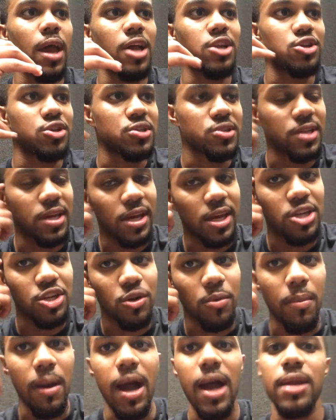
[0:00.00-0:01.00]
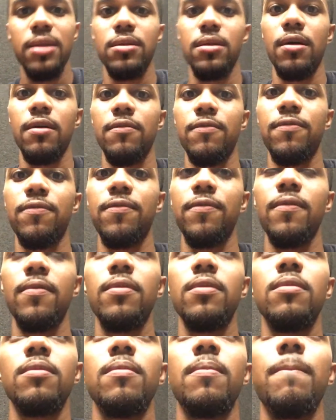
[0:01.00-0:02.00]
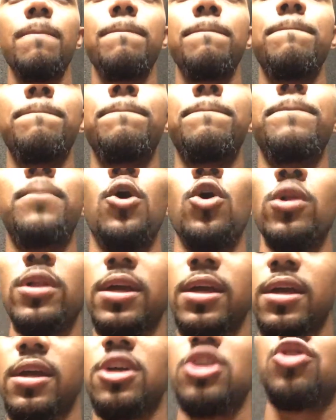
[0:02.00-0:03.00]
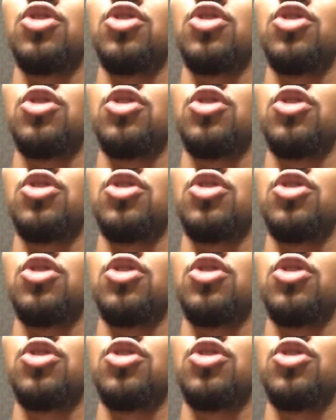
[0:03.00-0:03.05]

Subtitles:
and just think in your mind of pulling and